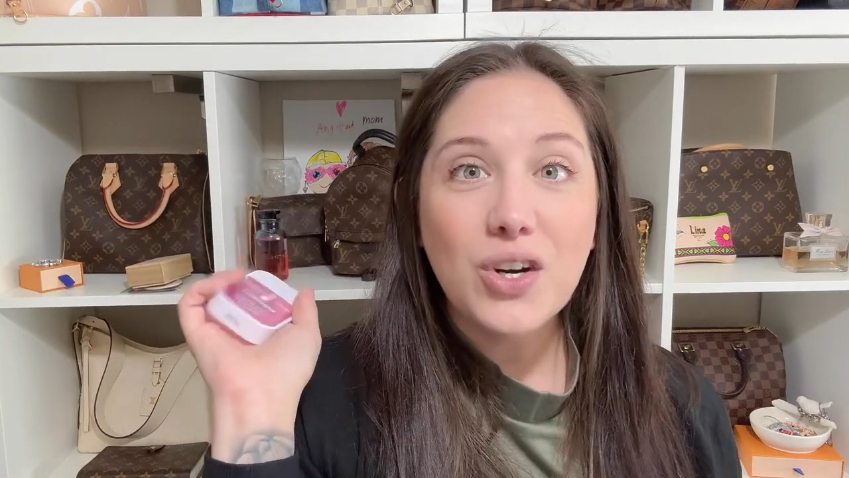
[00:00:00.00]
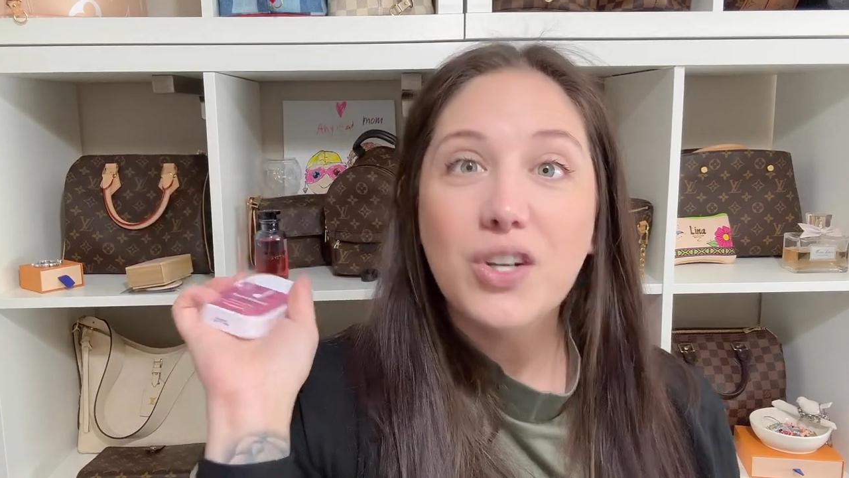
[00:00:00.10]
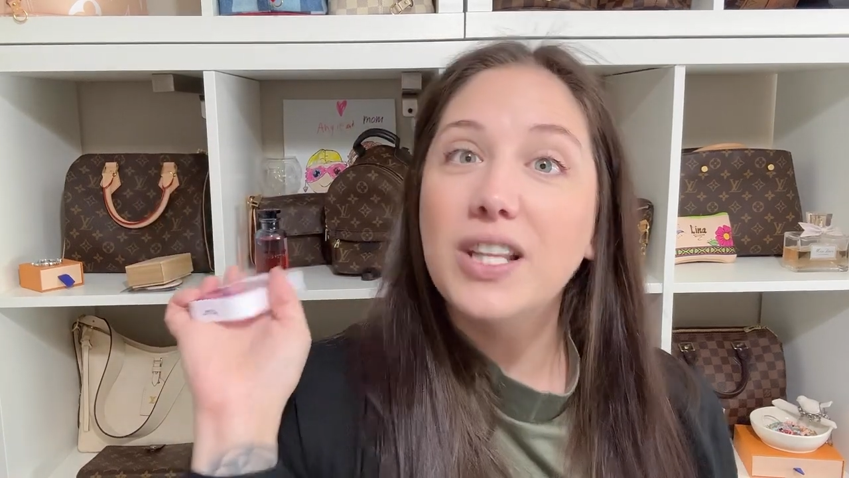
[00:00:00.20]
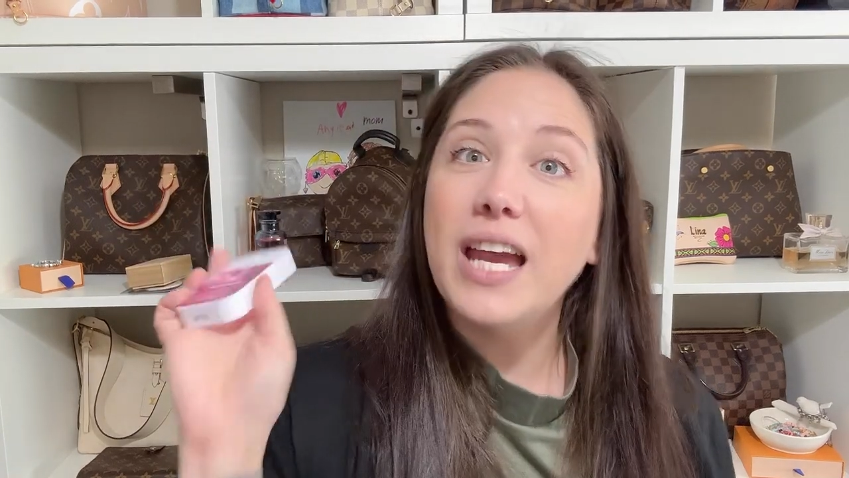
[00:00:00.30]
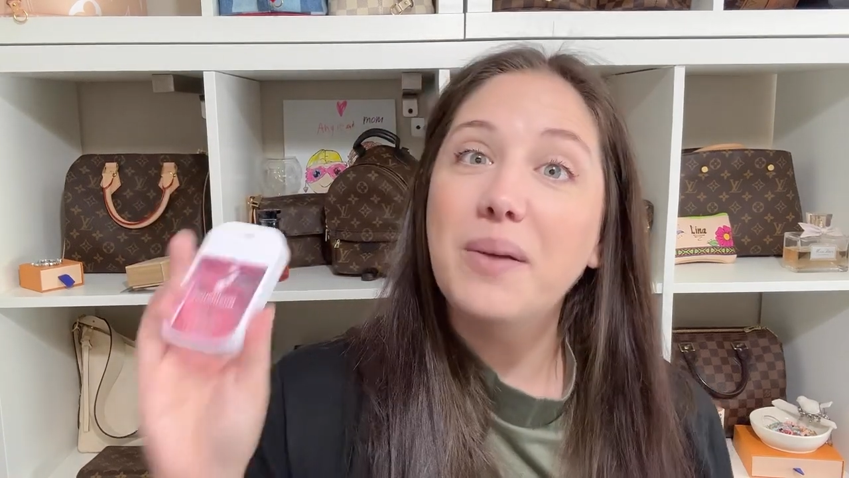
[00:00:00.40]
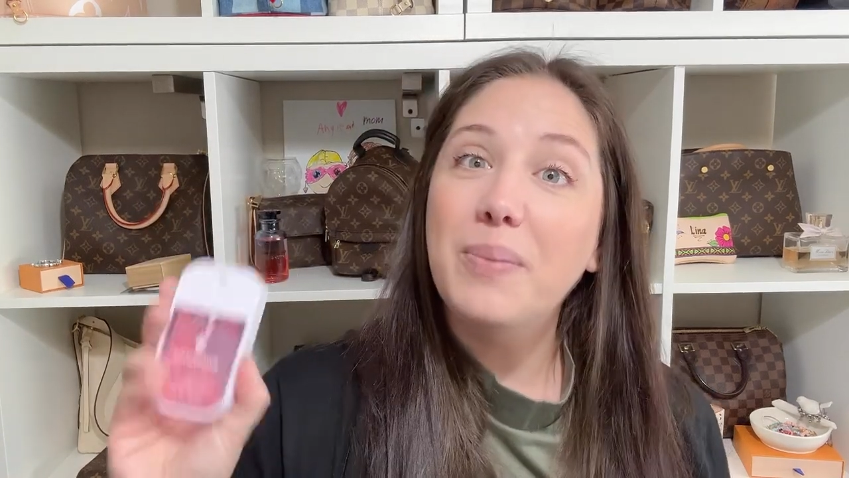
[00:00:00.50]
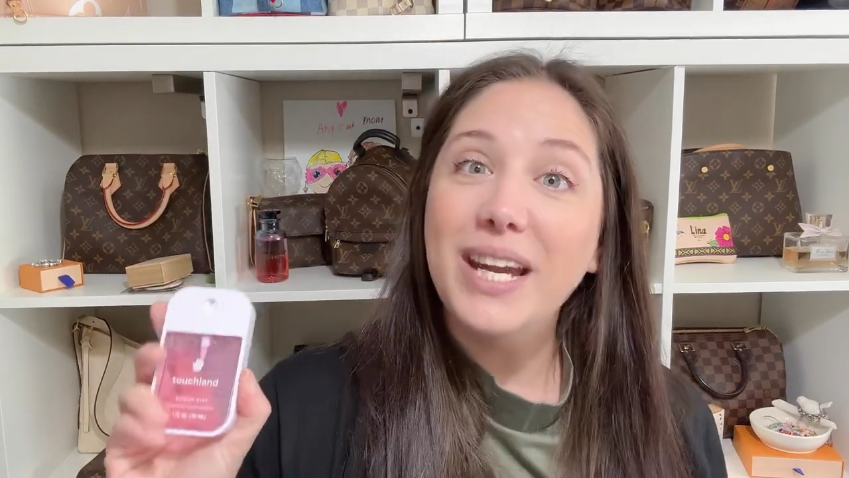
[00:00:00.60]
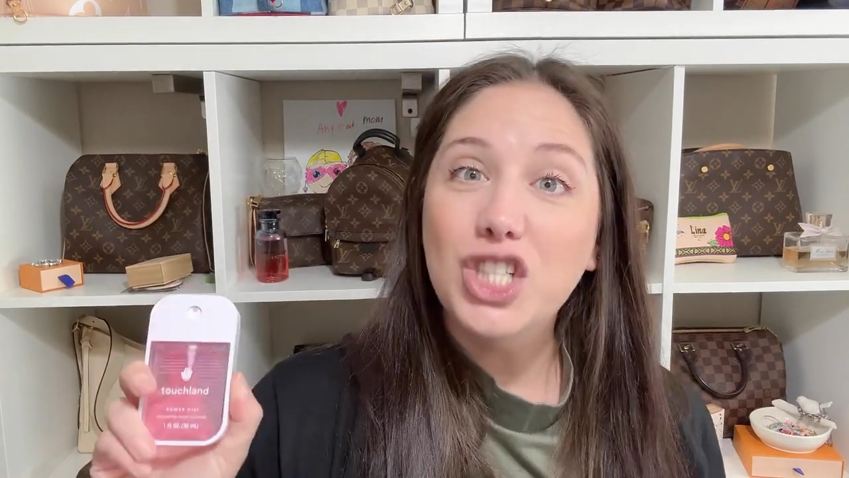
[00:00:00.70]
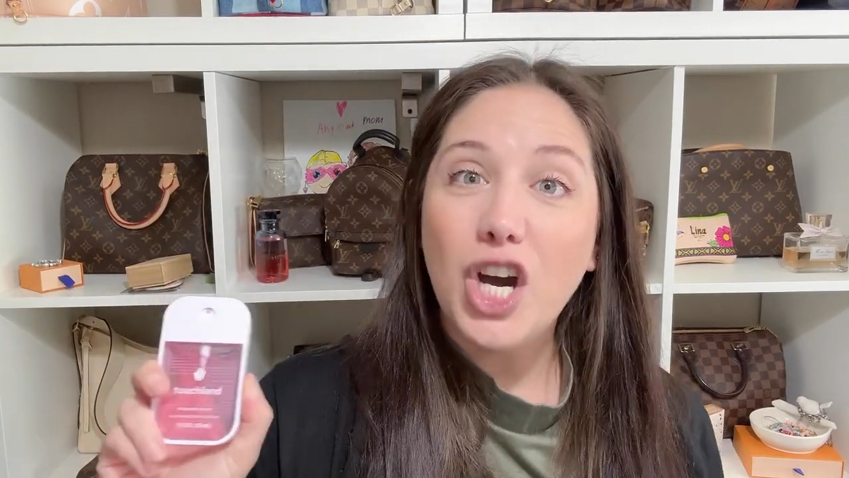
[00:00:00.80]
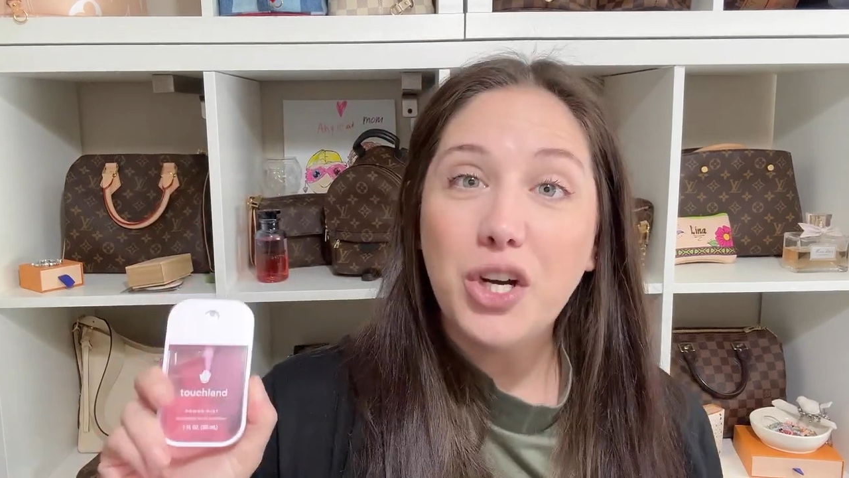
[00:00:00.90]
or like
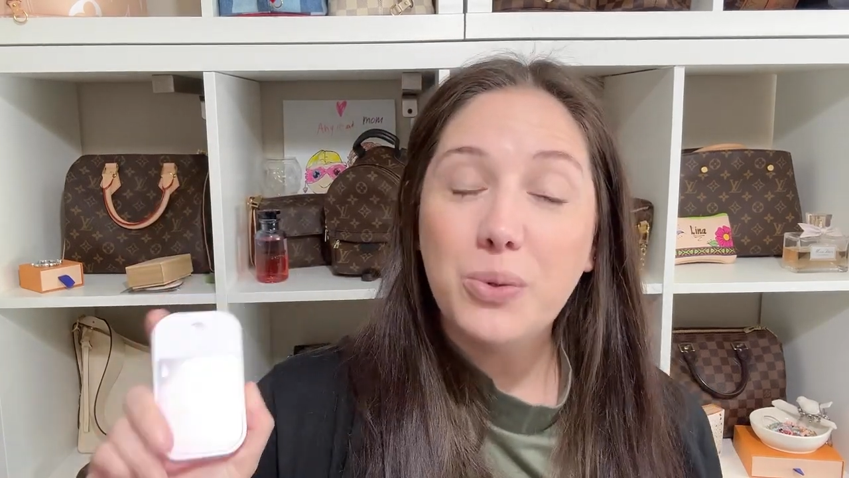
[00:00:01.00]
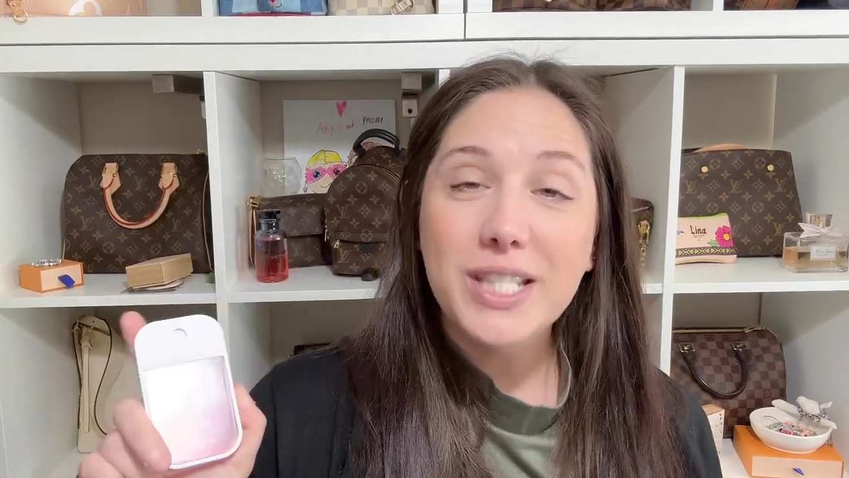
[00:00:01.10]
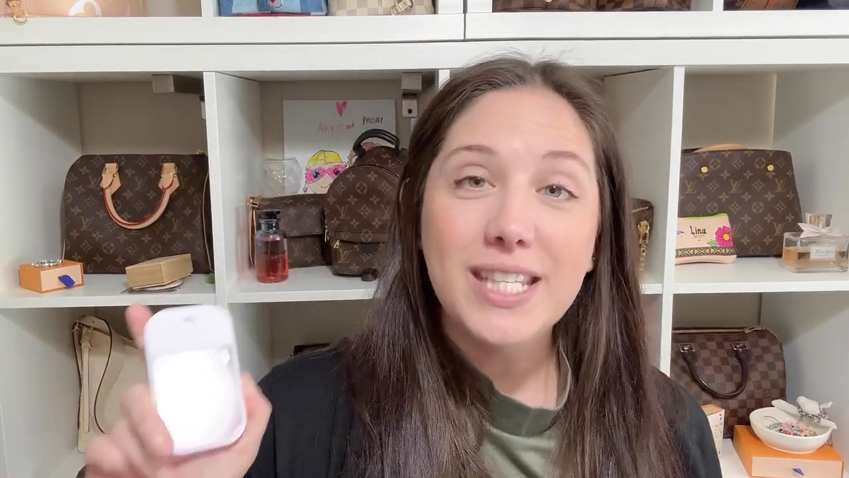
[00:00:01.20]
my daughter would